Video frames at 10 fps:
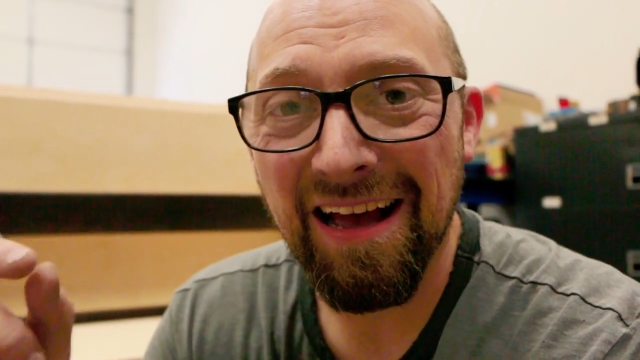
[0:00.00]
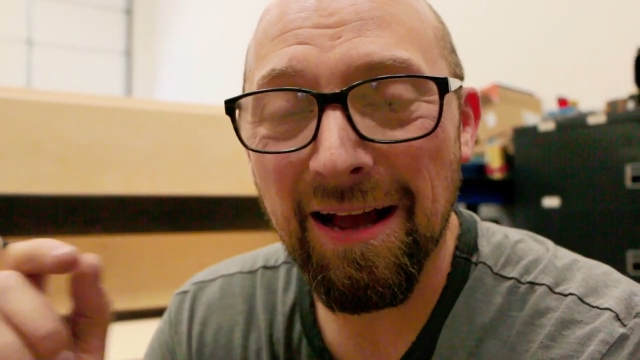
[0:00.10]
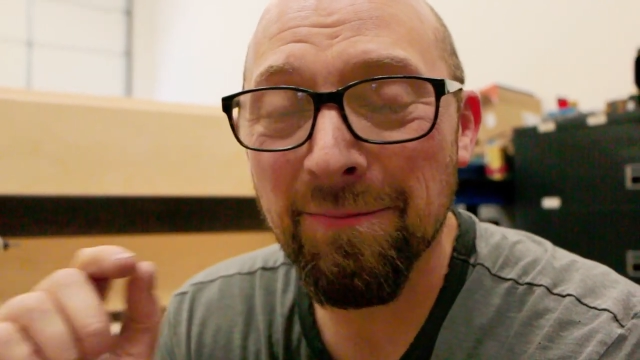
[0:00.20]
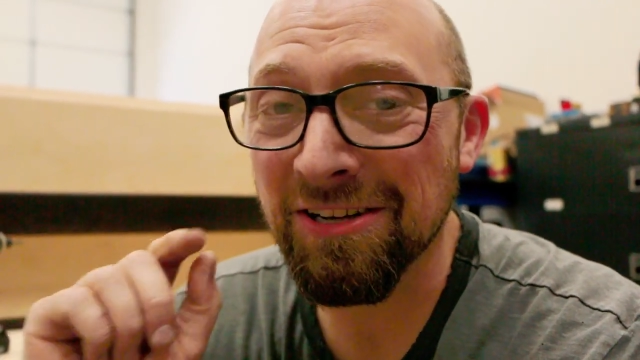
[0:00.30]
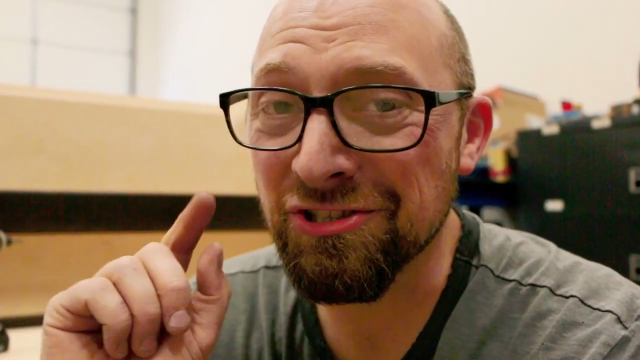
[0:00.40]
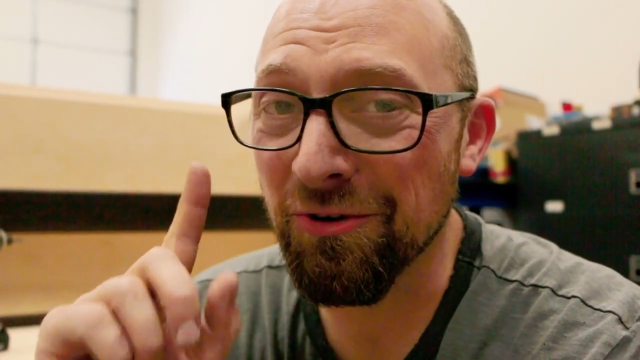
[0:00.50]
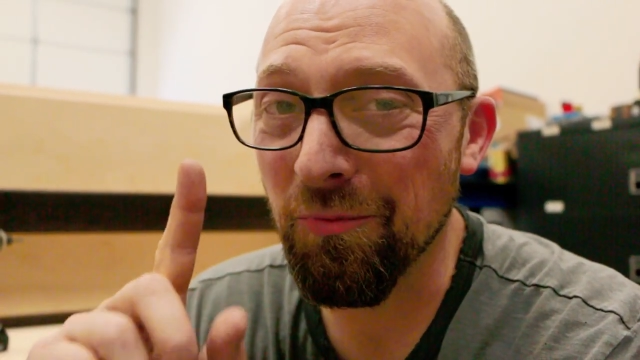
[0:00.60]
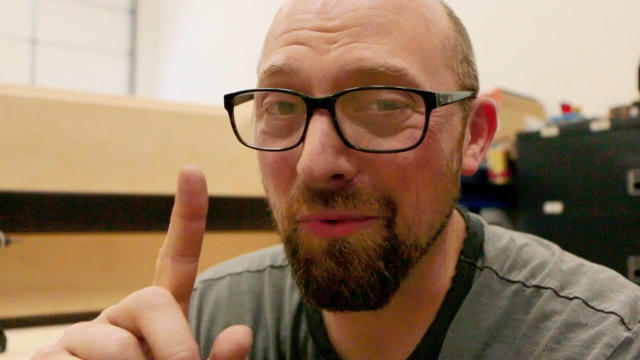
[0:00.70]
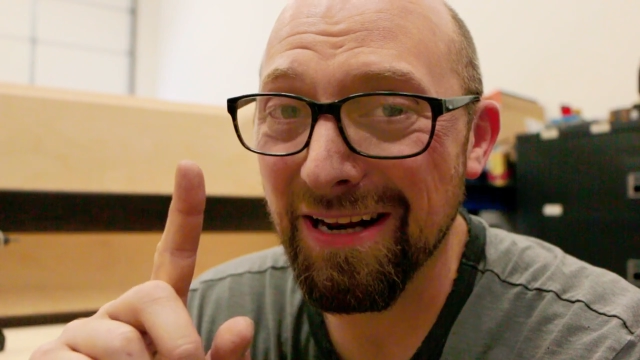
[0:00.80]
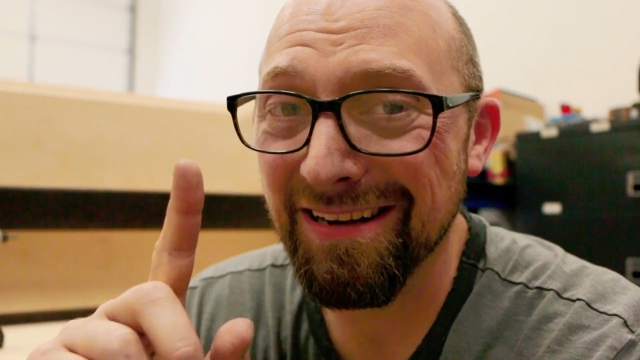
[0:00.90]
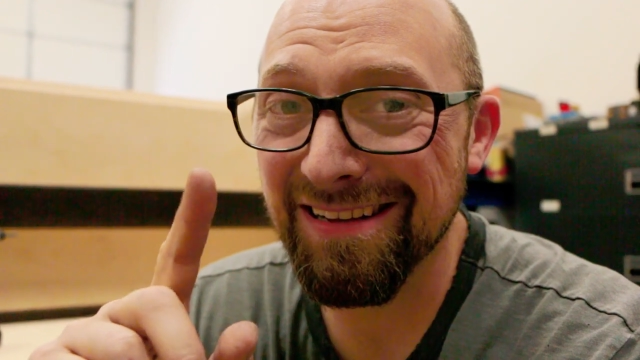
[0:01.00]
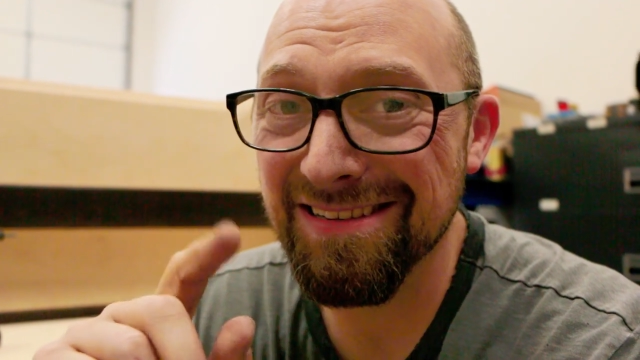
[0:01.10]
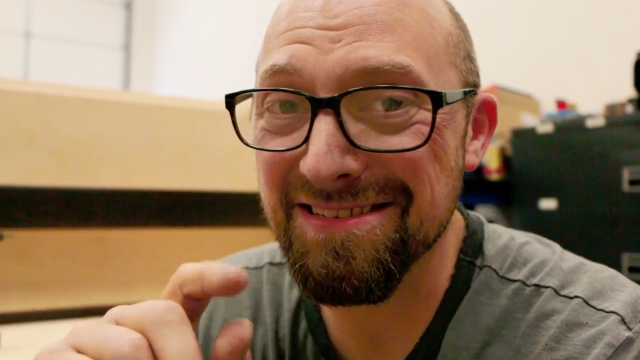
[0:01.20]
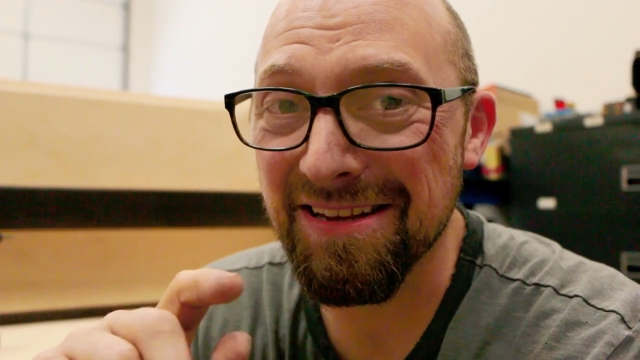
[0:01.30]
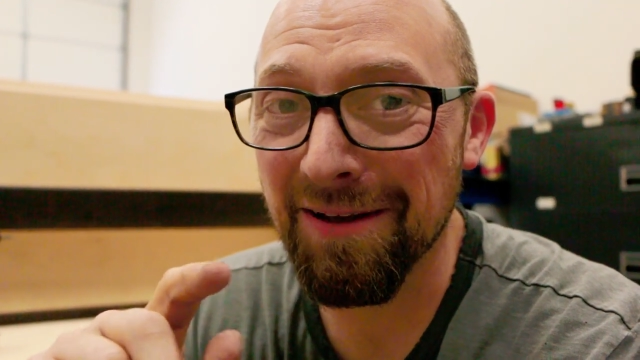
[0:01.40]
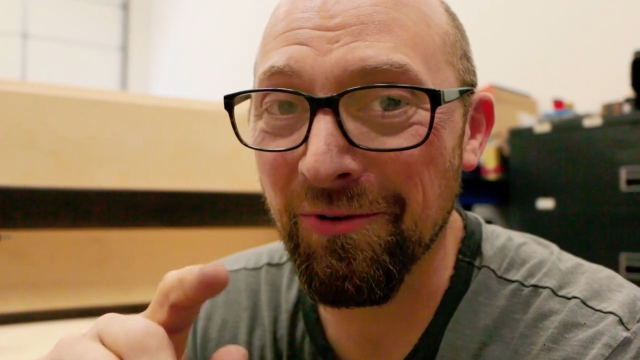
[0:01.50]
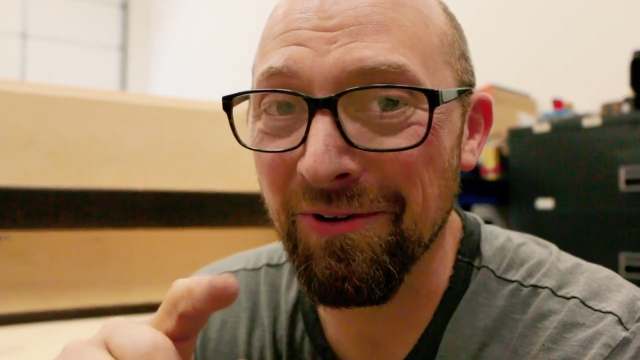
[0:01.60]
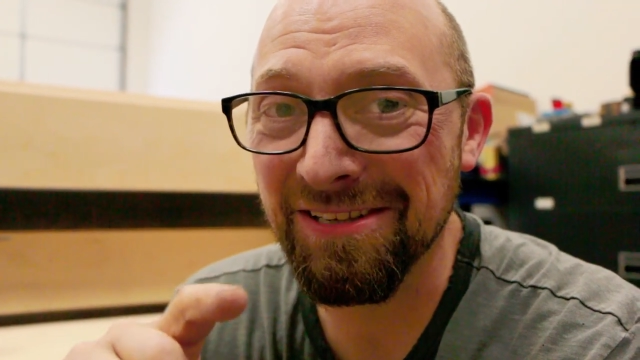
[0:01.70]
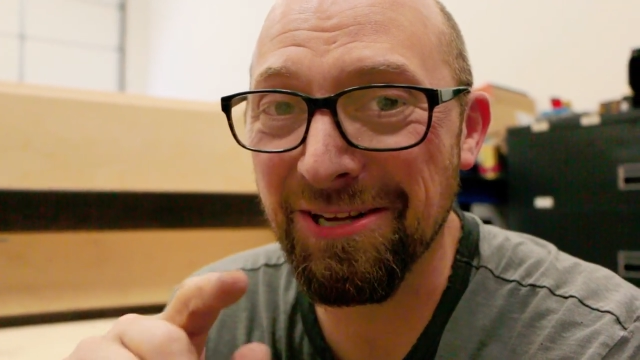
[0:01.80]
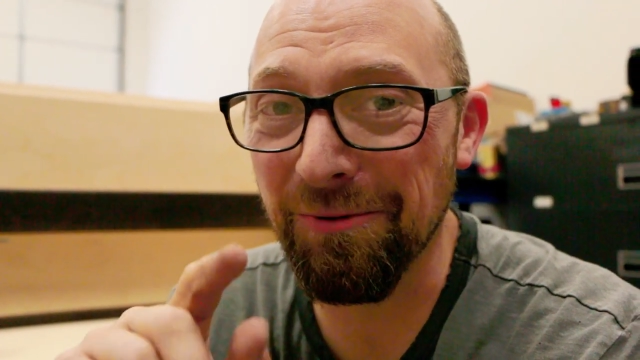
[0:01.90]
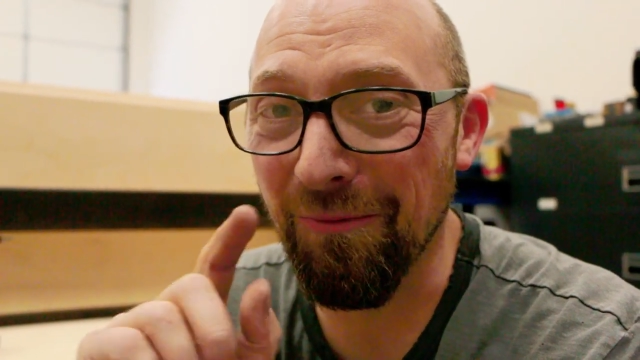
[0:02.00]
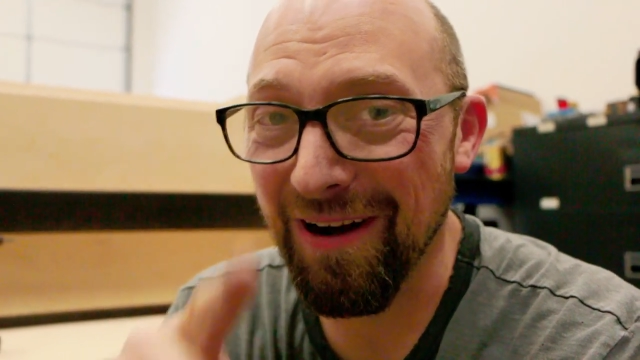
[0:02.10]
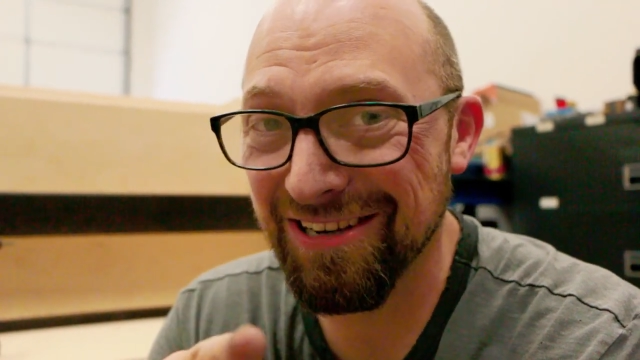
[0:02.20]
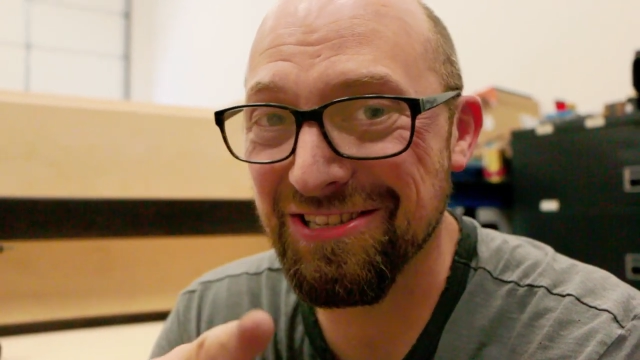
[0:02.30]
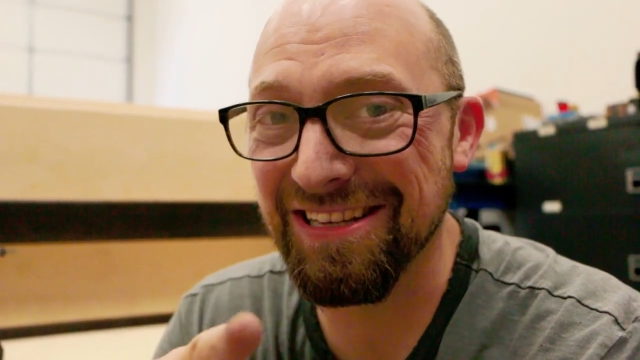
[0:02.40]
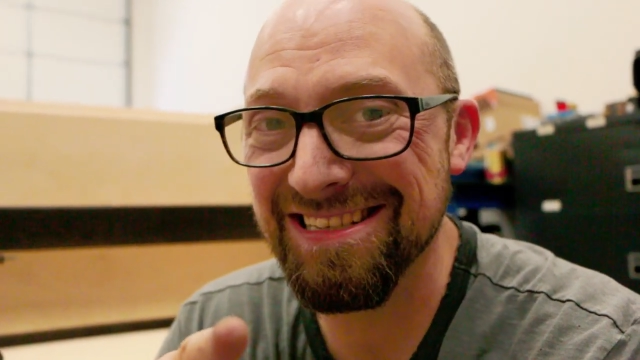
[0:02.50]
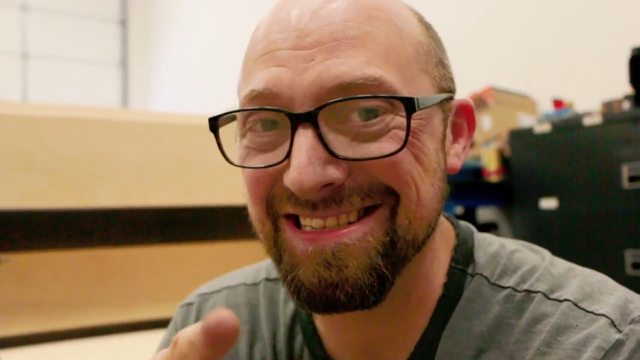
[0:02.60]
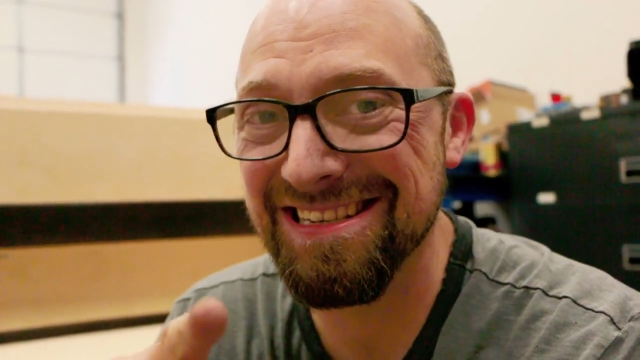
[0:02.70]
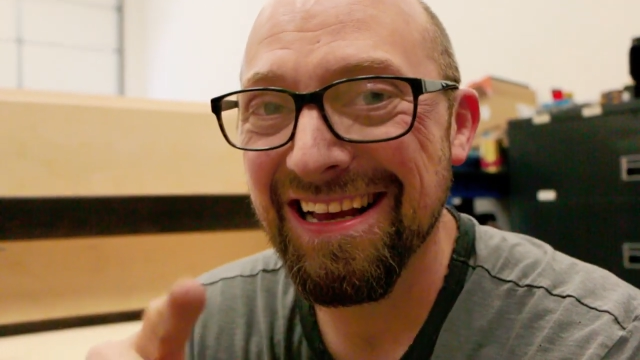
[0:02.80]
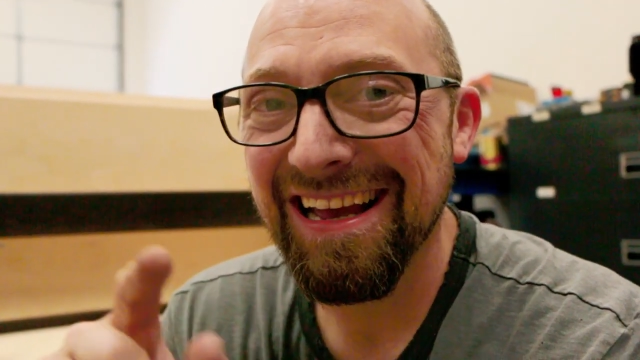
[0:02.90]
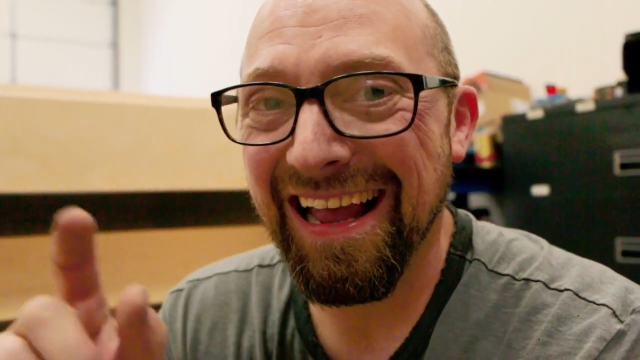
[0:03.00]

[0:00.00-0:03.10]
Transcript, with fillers: I'm not sure what it is. I'm going to watch this